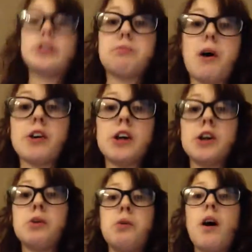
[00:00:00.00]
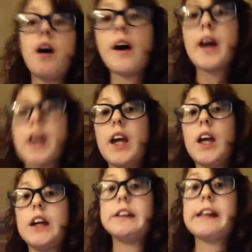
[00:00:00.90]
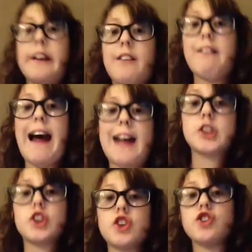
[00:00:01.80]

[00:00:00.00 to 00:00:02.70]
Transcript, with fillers: tomorrow and it crashed.